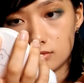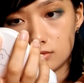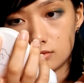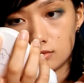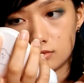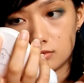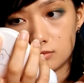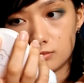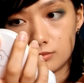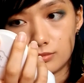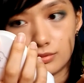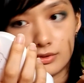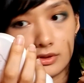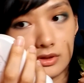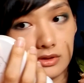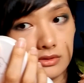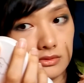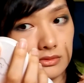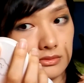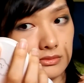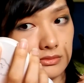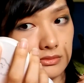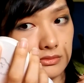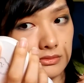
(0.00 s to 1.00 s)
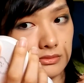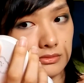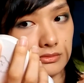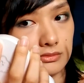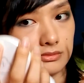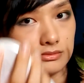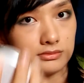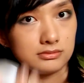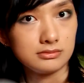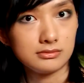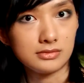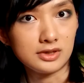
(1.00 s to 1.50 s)
but I
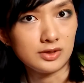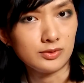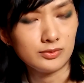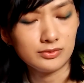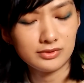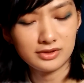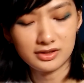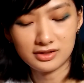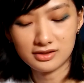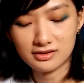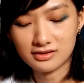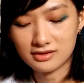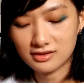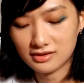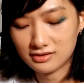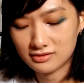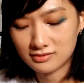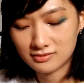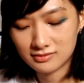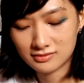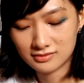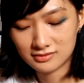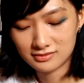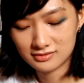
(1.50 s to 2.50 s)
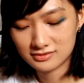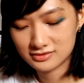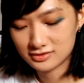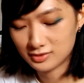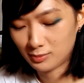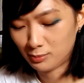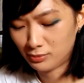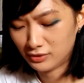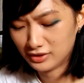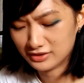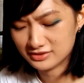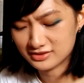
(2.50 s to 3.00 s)
don't hate it,
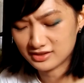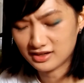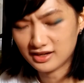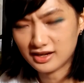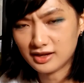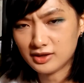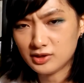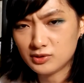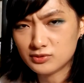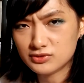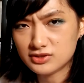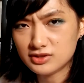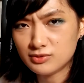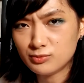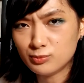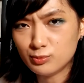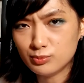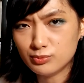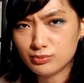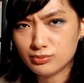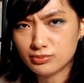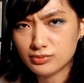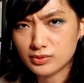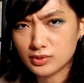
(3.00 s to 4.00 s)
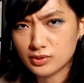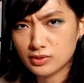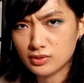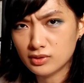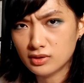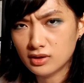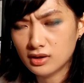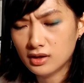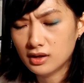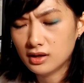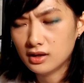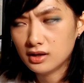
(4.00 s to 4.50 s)
surprisingly. I usually
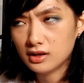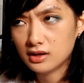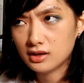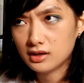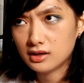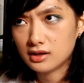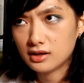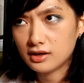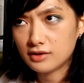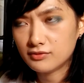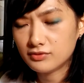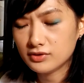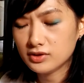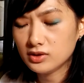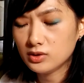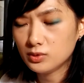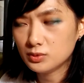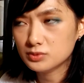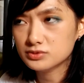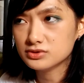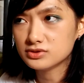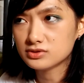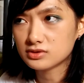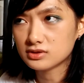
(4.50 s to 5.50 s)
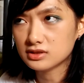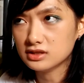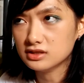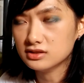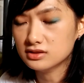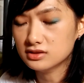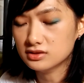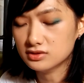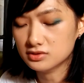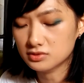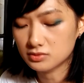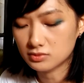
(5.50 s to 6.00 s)
haven't used glitter in a
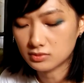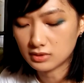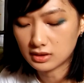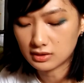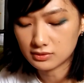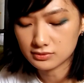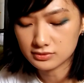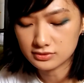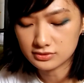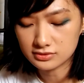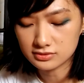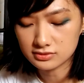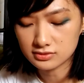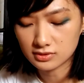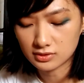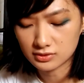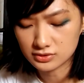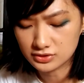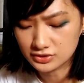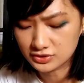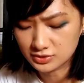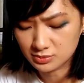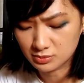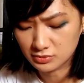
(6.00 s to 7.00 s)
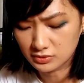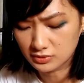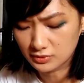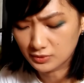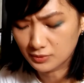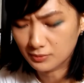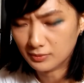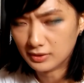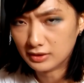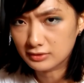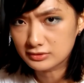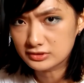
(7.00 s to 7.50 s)
while, or shimmer in a while,
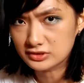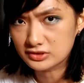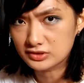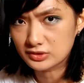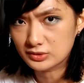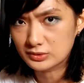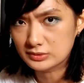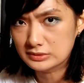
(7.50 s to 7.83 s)
so